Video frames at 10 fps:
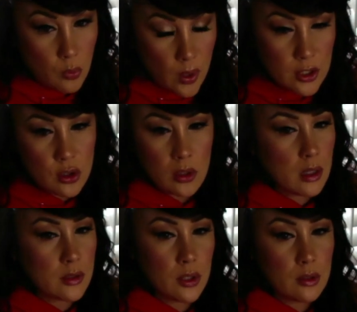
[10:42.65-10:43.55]
went to a
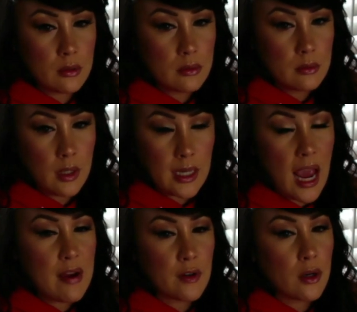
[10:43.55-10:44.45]
concert like
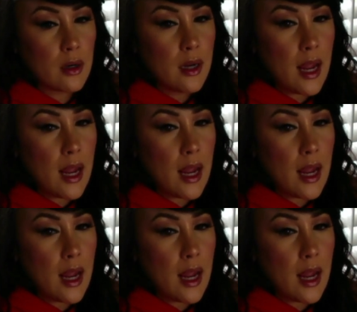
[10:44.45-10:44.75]
ever.